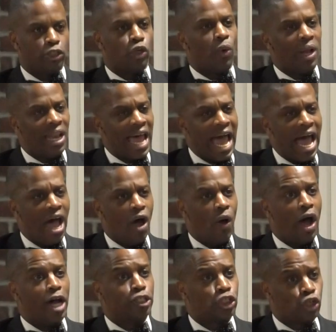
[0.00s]
To
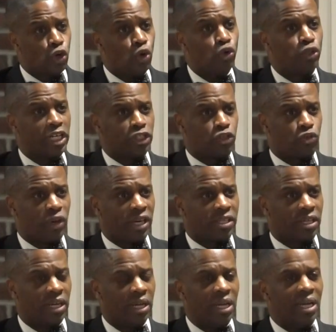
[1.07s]
allow a school
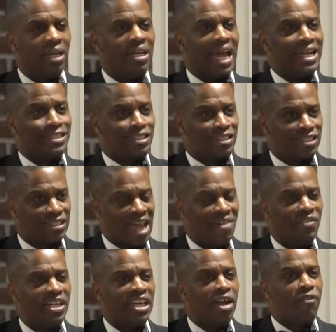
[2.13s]
district that is
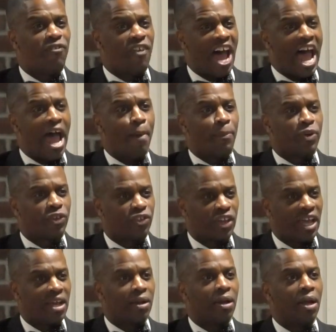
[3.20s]

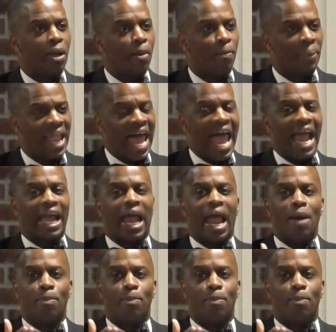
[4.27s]
75% black,